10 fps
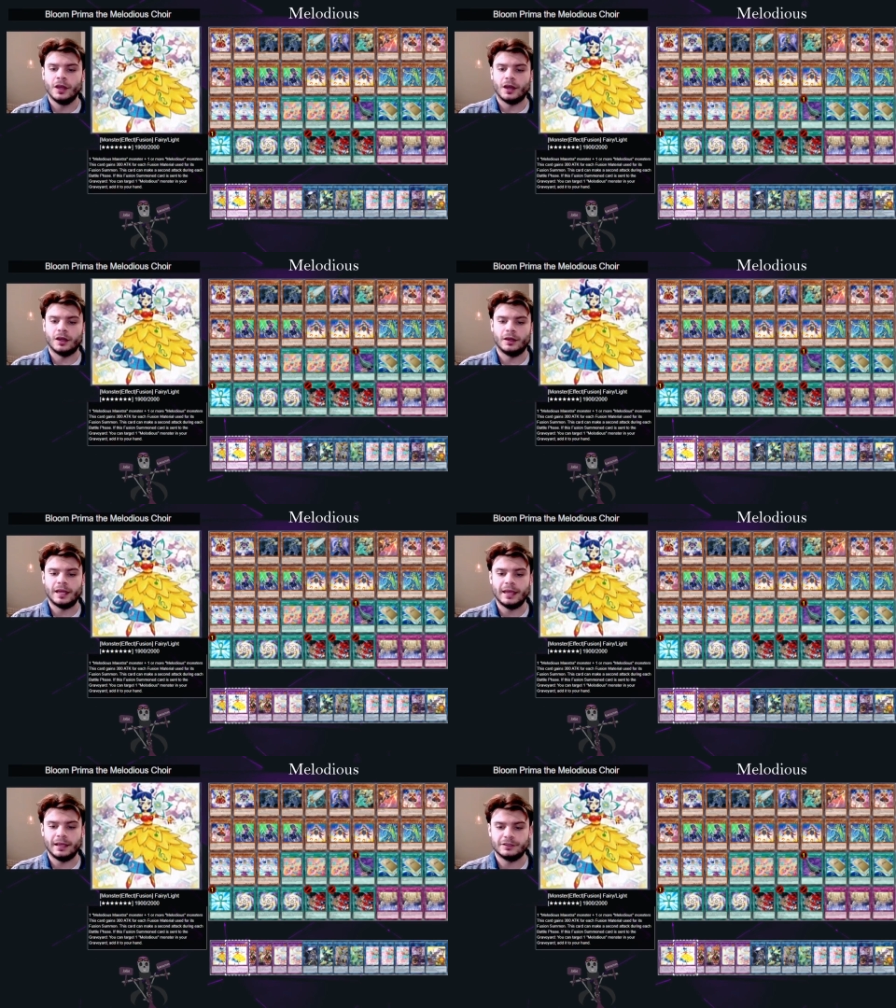
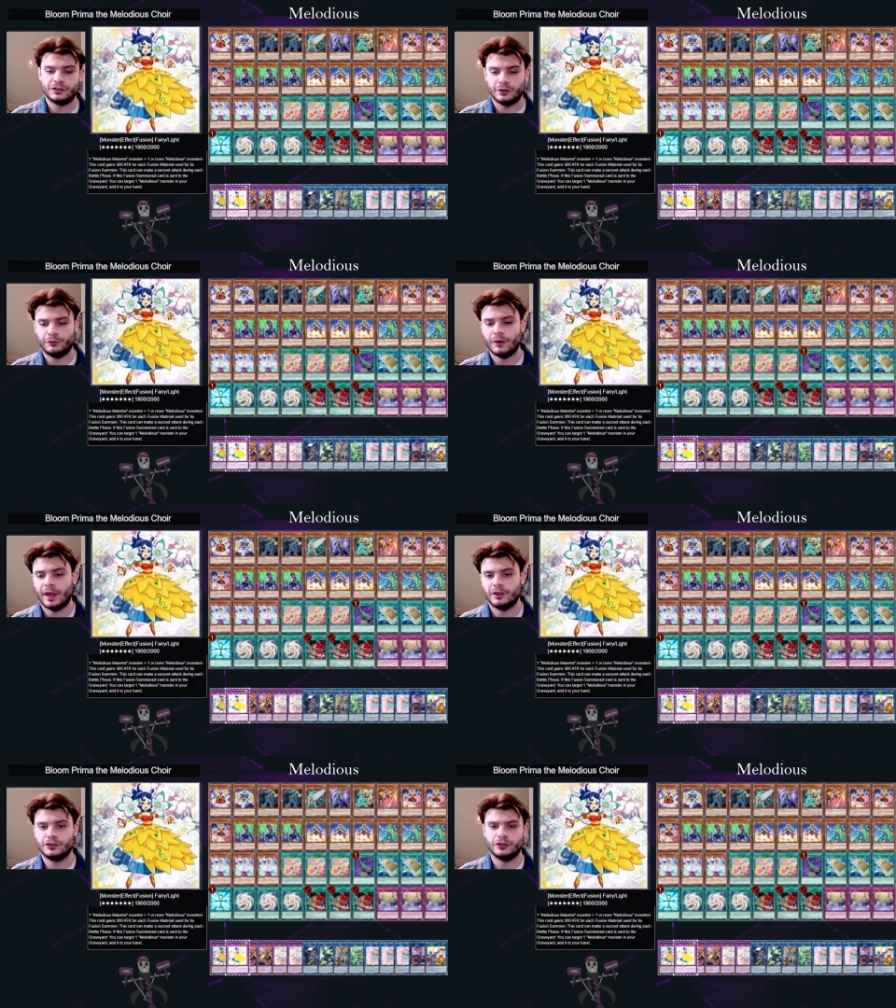its
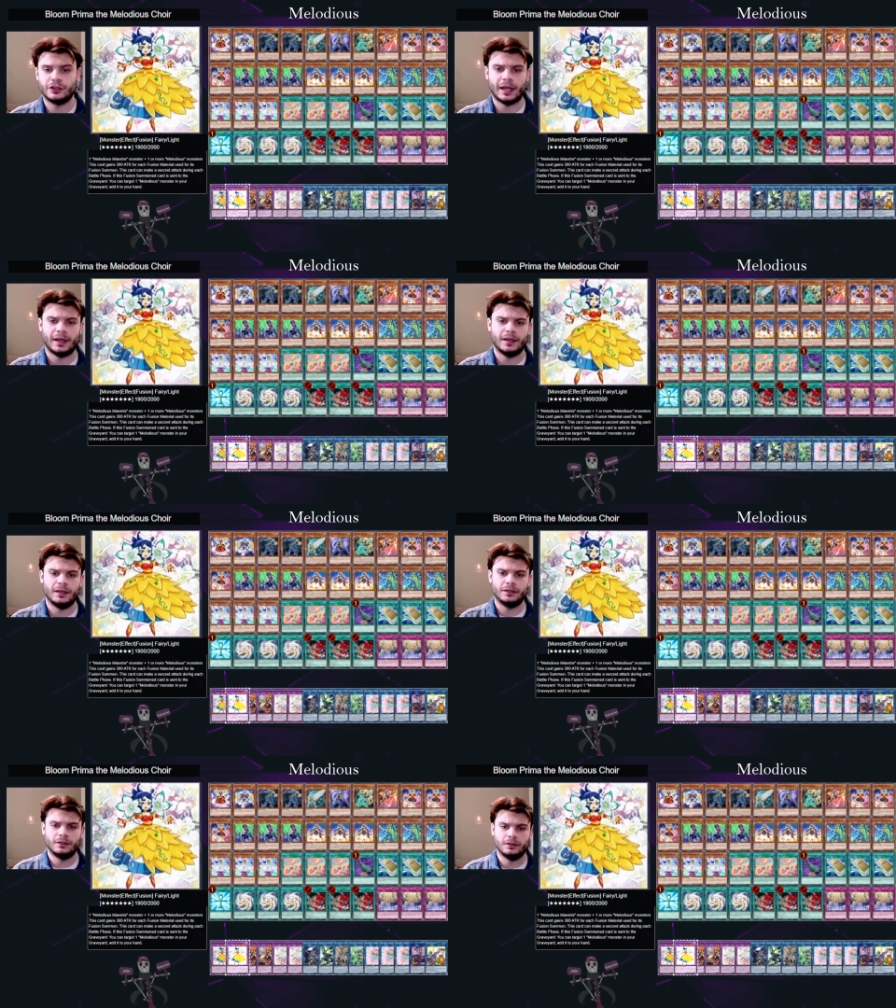effect
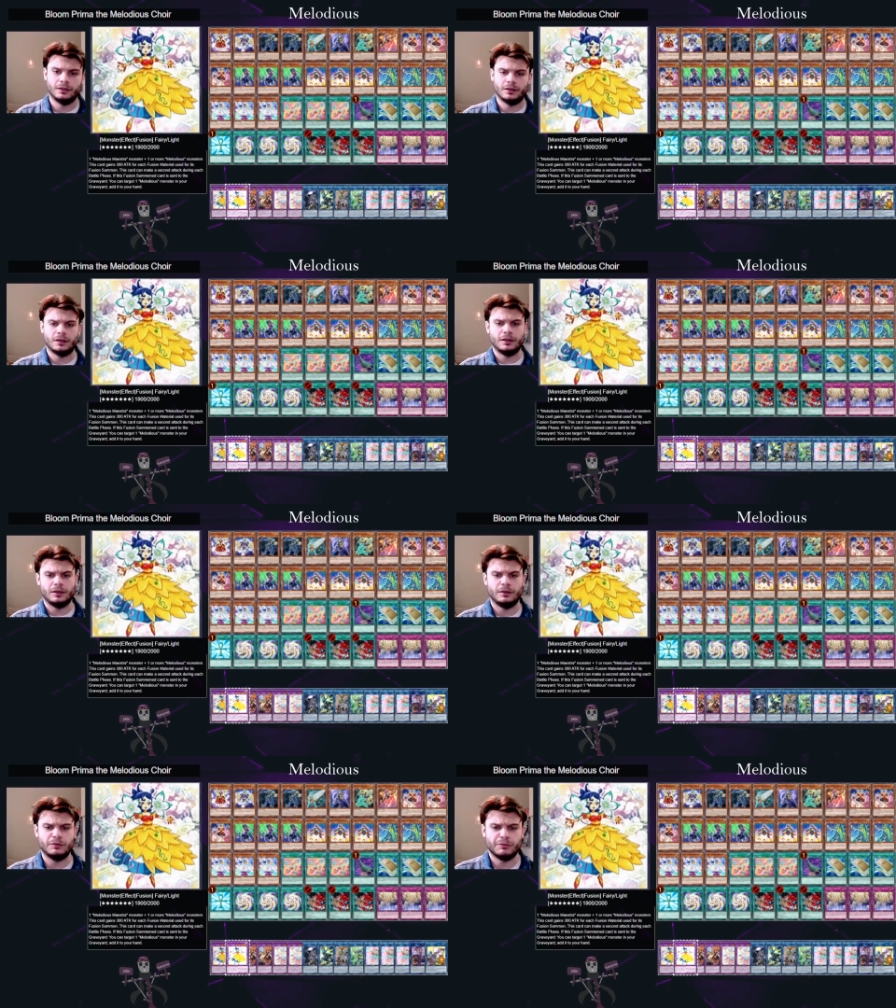
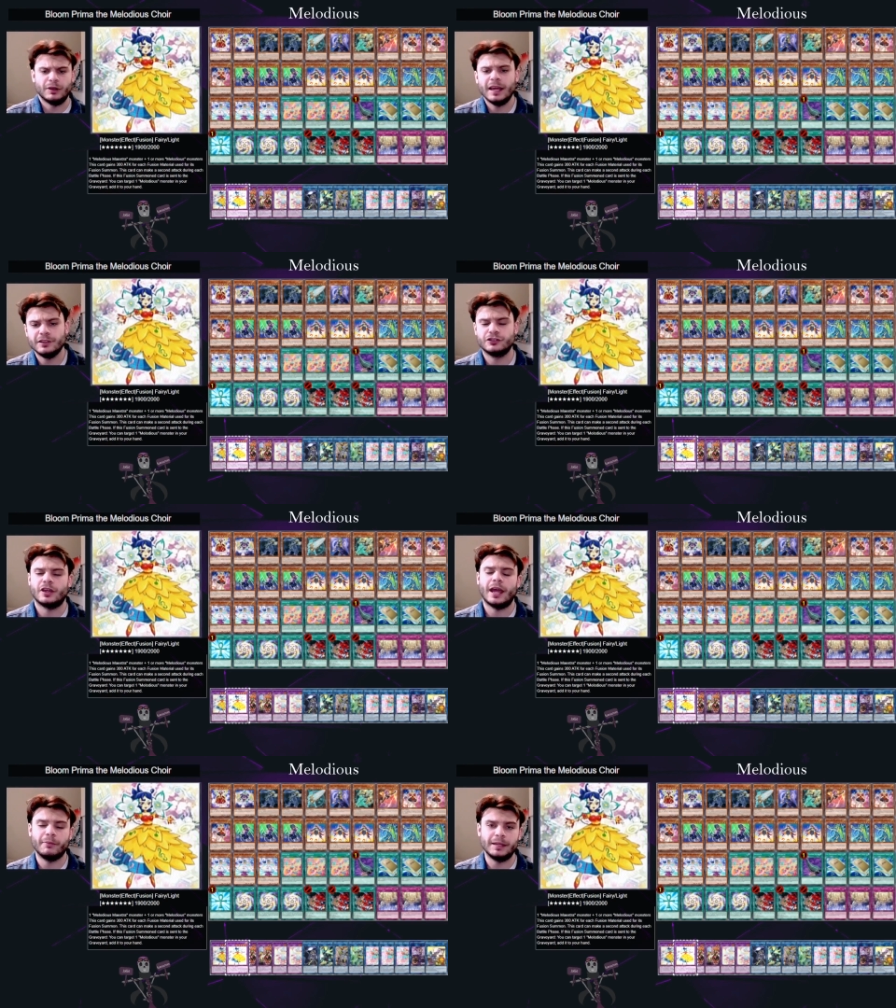it relates to
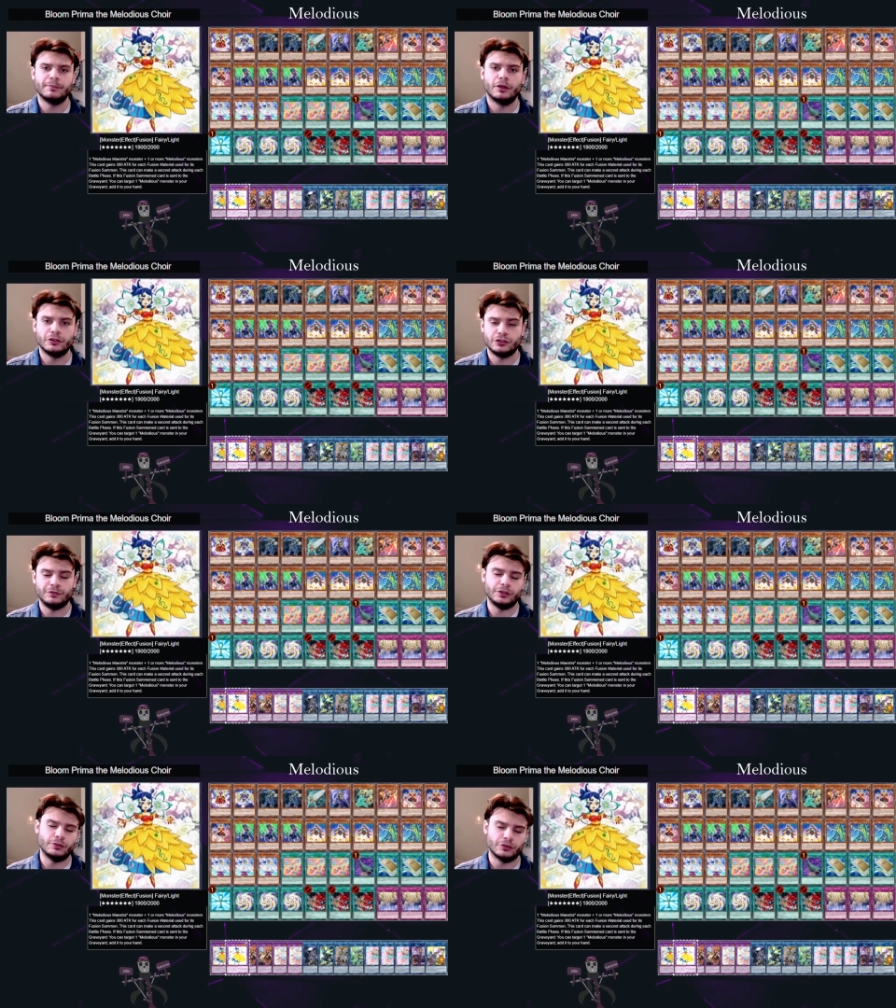how many Melodious you've
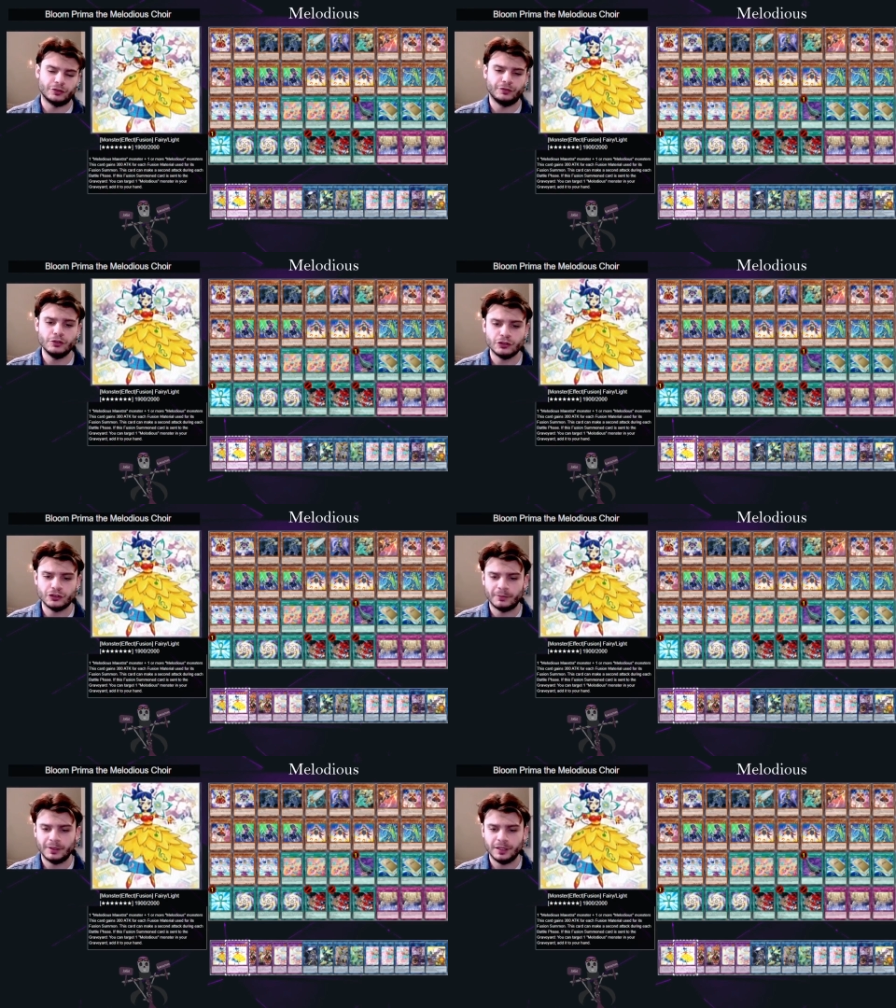used to fusion
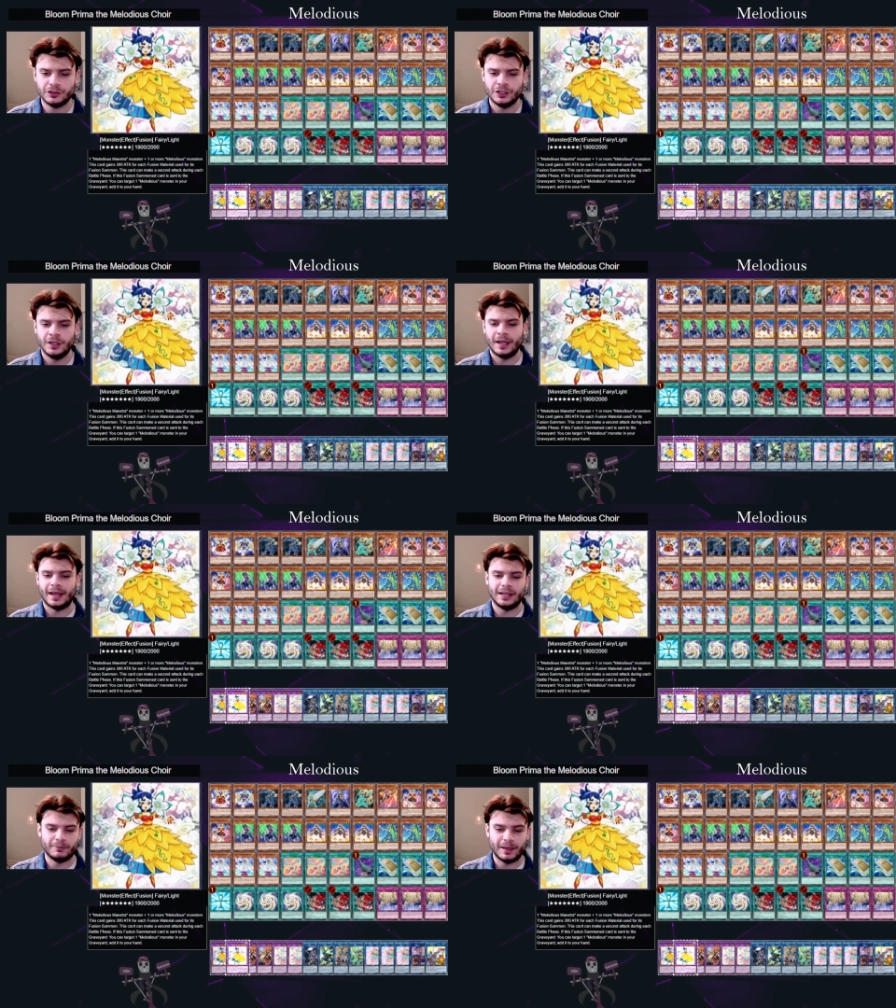summon it, and
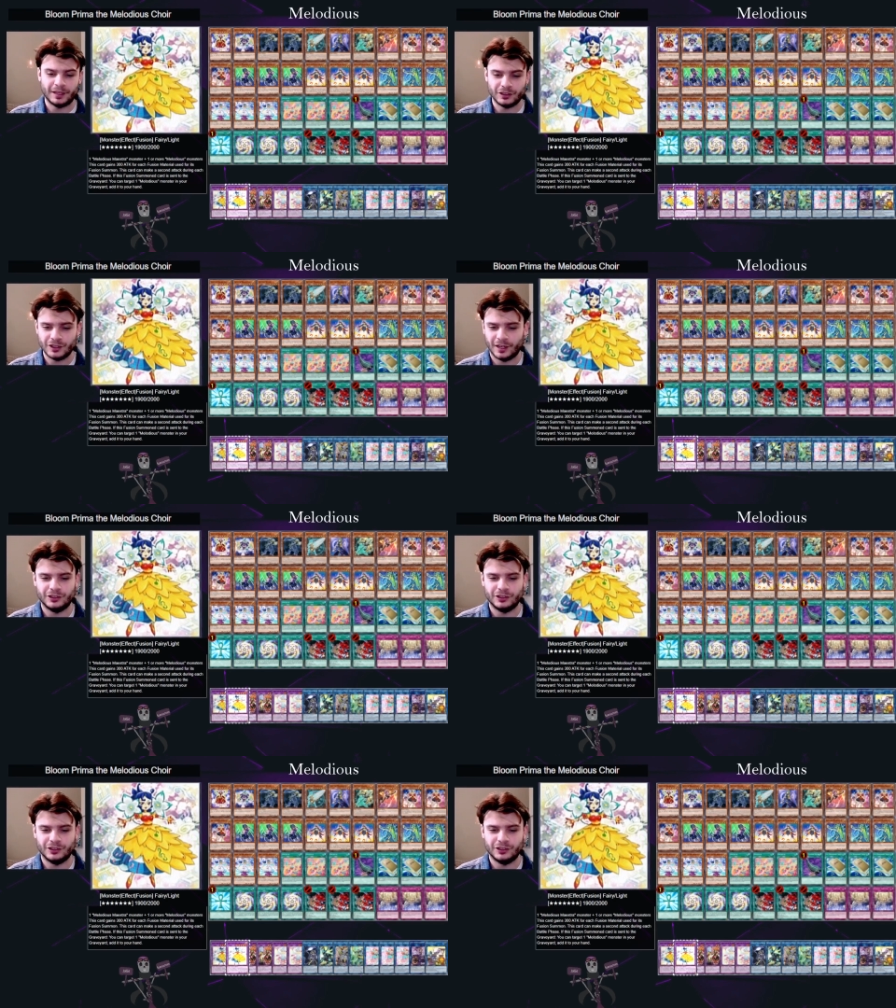it can make a second